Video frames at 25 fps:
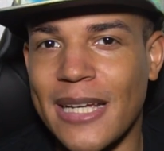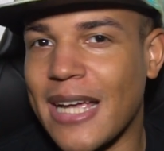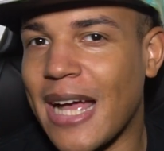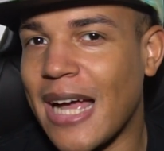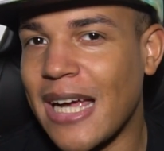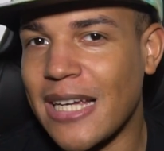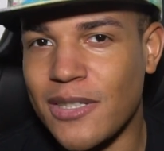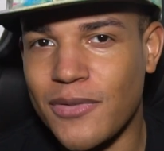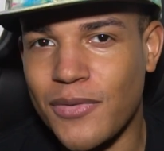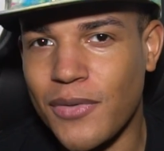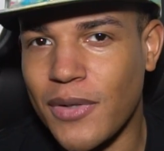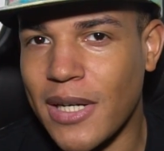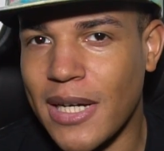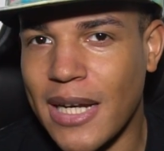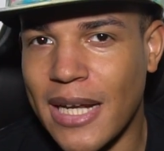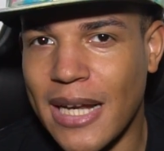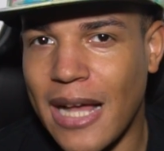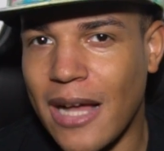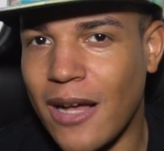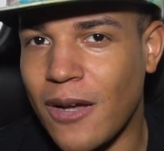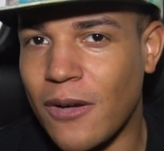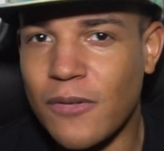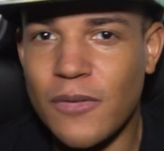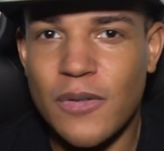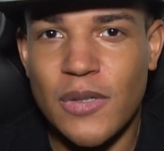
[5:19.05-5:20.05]
Guys freaking
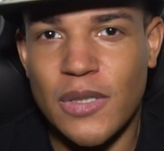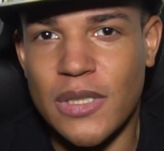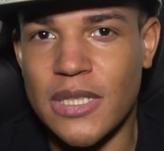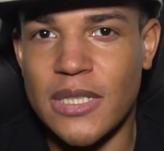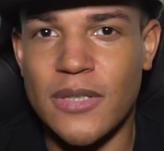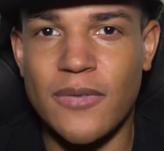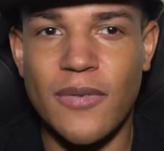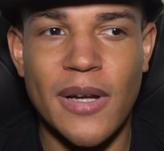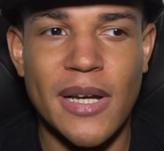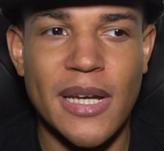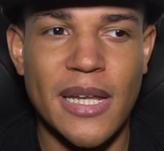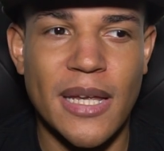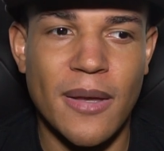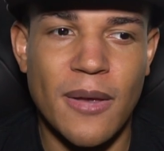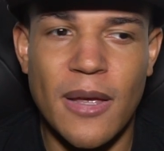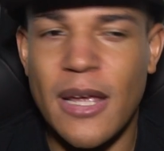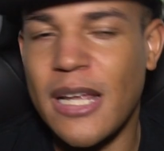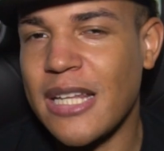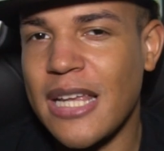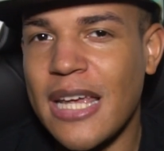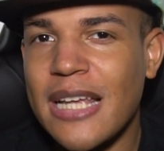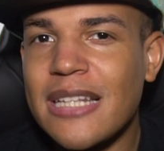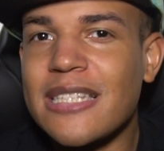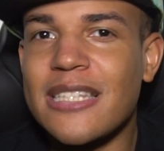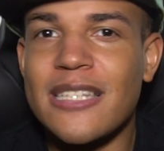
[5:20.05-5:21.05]
out, which is funny in,
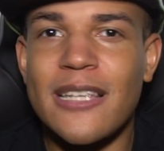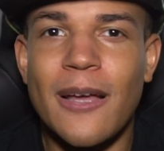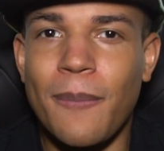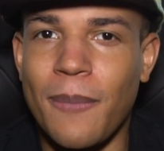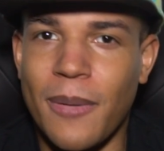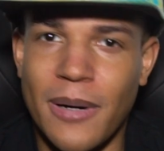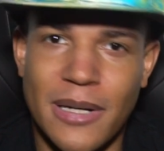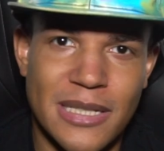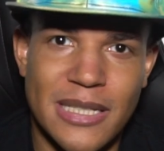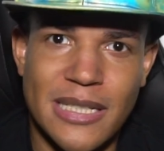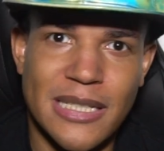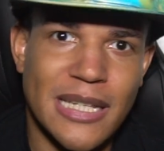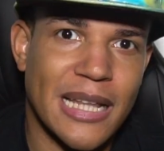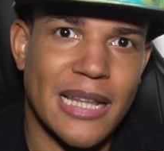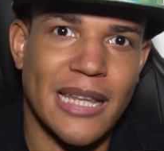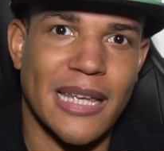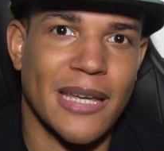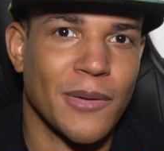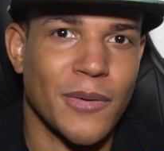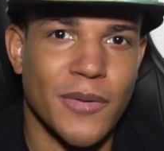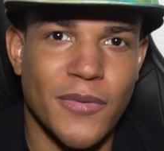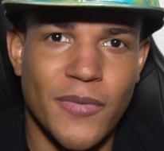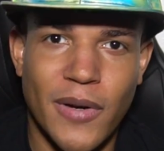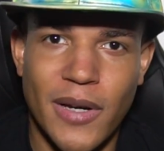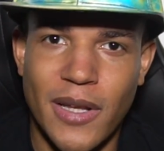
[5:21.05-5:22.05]
in some parts. It's not like it
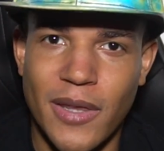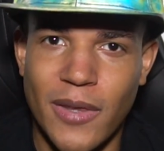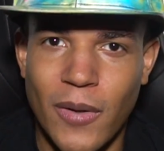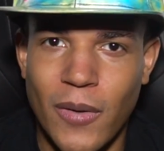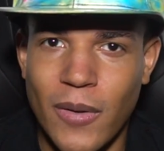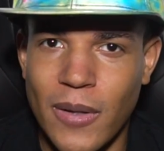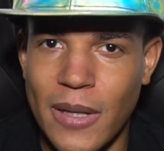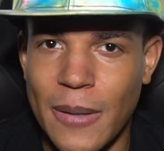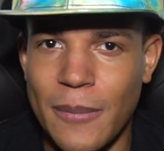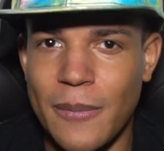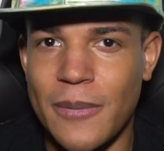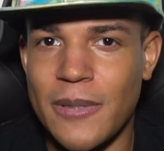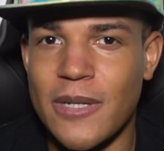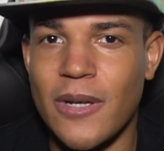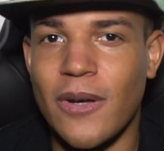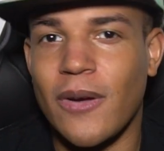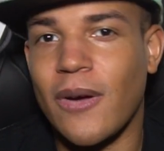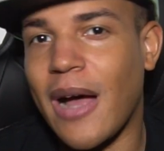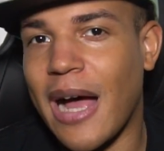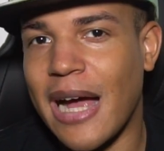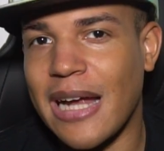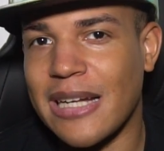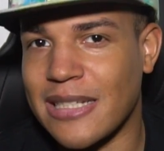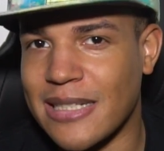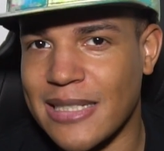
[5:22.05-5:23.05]
was funny the whole episode.
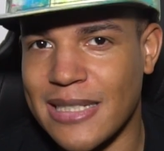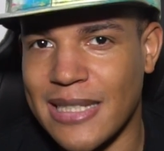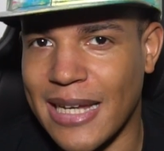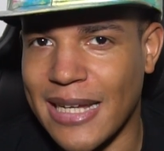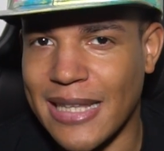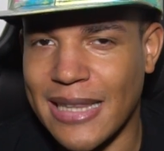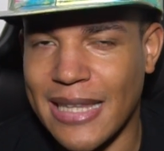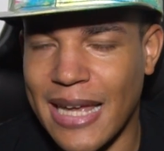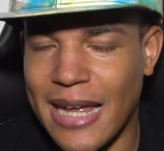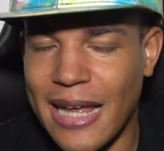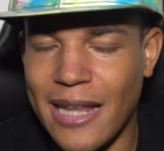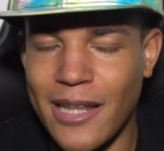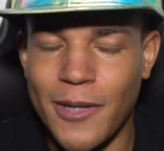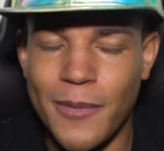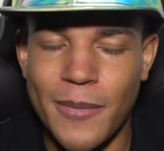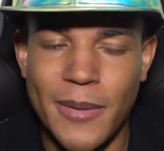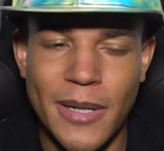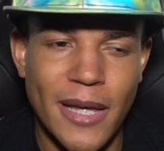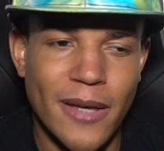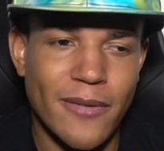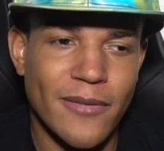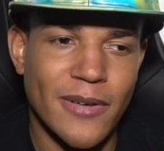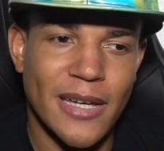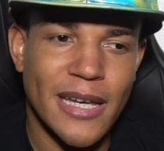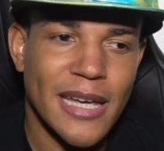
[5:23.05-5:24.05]
I just like that element
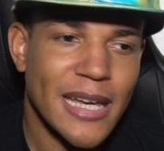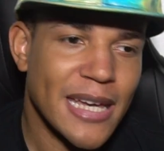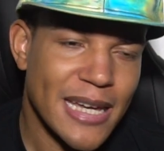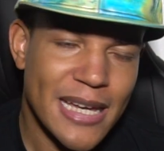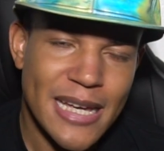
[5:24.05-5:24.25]
of it.